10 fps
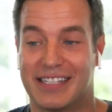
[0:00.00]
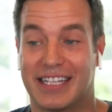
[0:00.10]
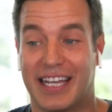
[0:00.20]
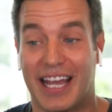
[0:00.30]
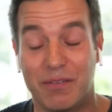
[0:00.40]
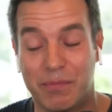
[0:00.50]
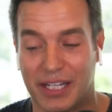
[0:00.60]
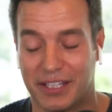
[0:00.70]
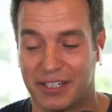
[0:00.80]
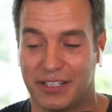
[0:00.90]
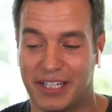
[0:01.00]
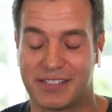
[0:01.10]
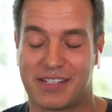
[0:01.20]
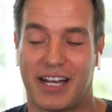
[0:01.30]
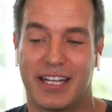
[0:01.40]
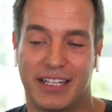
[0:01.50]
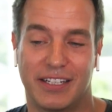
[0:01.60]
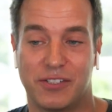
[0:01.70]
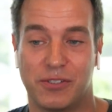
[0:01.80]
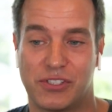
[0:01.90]
it can be a little
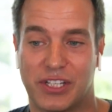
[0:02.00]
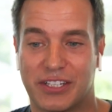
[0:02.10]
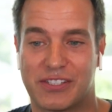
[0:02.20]
anxiety-inducing.